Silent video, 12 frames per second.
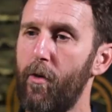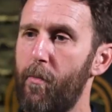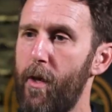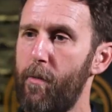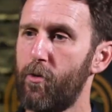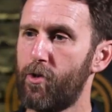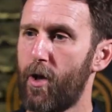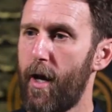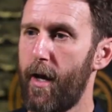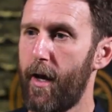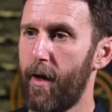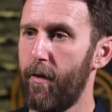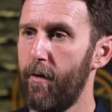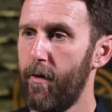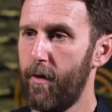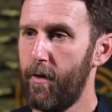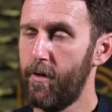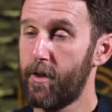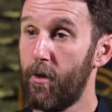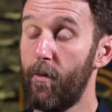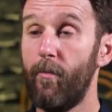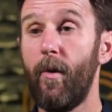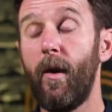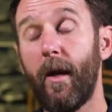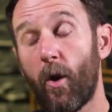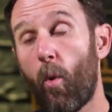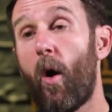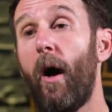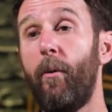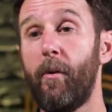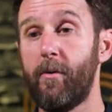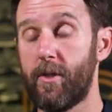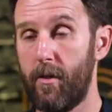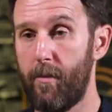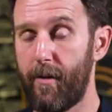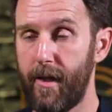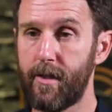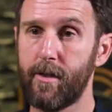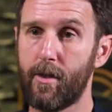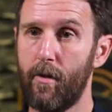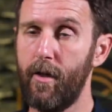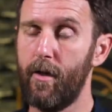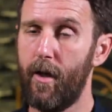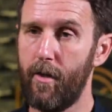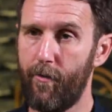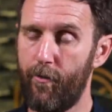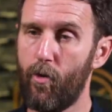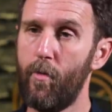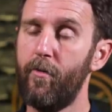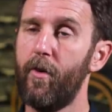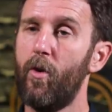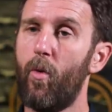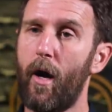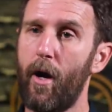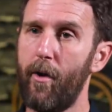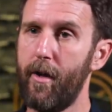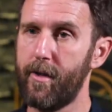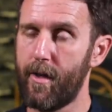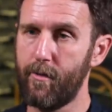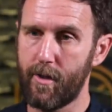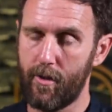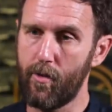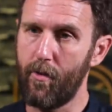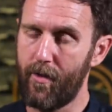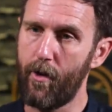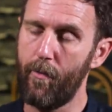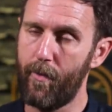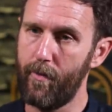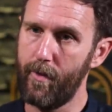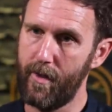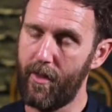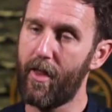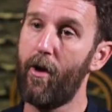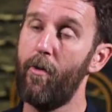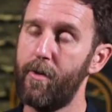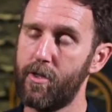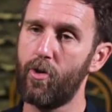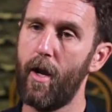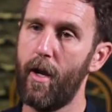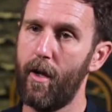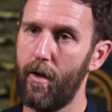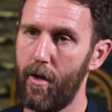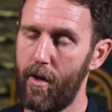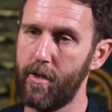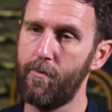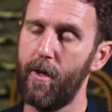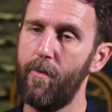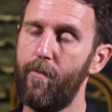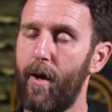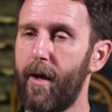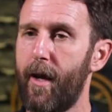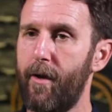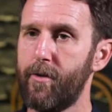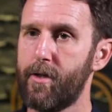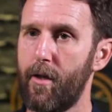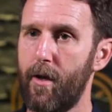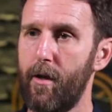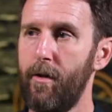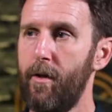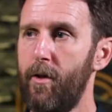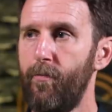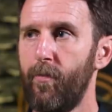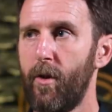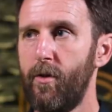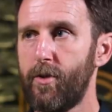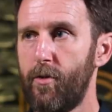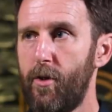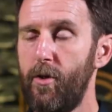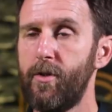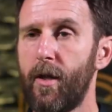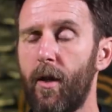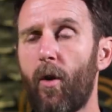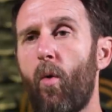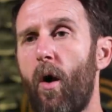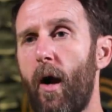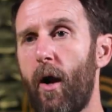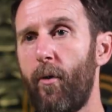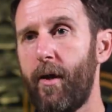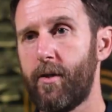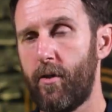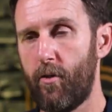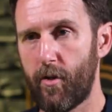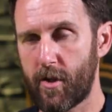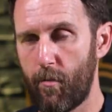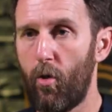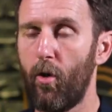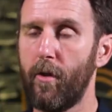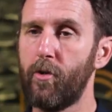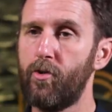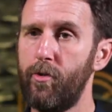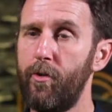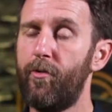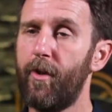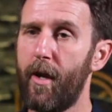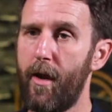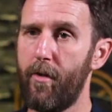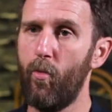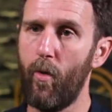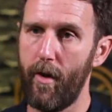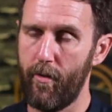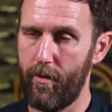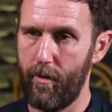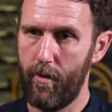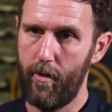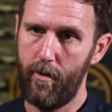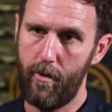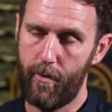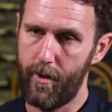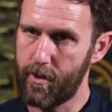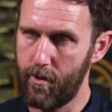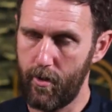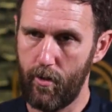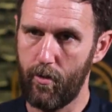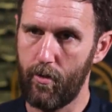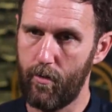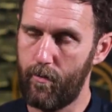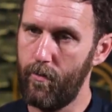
with people training, so inquiry was at the basis of it, like the form of inquiry, that was a sort of therapist training, learning to be a, a counsellor. So using inquiry, so you're exploring the truth together with the person that you're,